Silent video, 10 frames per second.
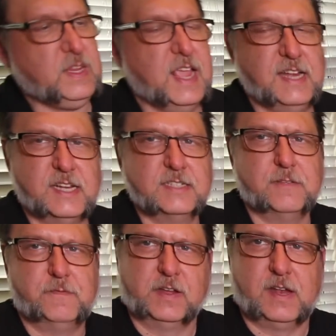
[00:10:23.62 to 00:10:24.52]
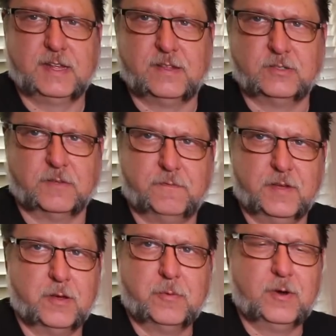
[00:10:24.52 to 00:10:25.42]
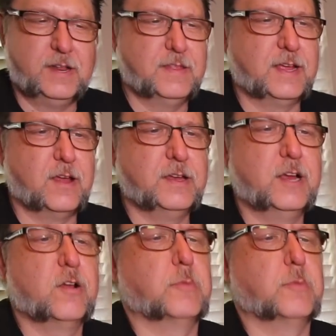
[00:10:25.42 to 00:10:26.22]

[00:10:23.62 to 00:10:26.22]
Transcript: It doesn't feel like there's a film or anything on here.